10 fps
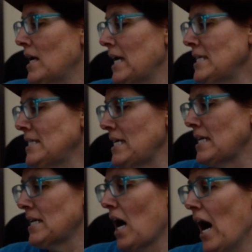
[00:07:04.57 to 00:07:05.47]

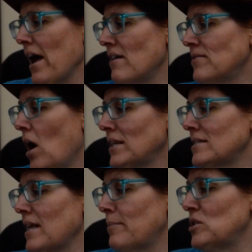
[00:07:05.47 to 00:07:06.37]
Indeed, I have not
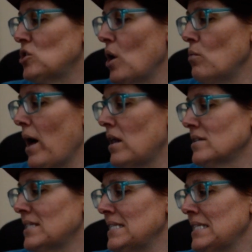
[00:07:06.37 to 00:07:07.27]
slept so well
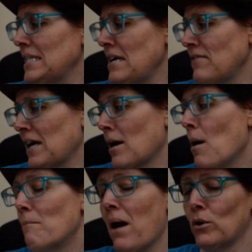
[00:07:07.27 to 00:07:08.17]
since leaving
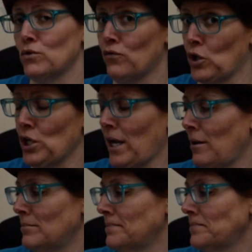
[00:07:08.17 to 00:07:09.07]
Mount
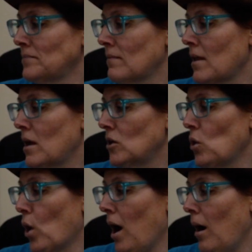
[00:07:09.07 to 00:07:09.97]
Vernon.
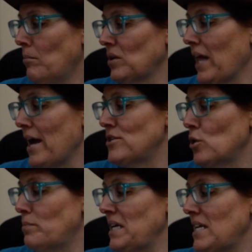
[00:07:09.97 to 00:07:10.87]
Your humble and
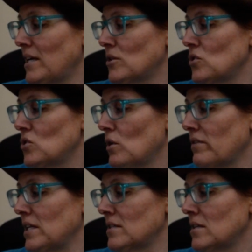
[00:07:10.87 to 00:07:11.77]
obedient
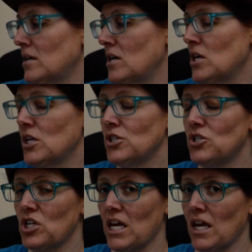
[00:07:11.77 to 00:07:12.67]
servant,
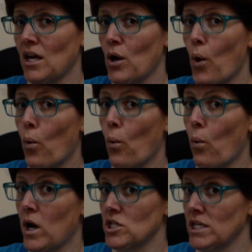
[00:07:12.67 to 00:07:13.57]
G.
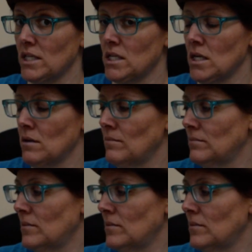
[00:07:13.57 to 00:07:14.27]
Washington."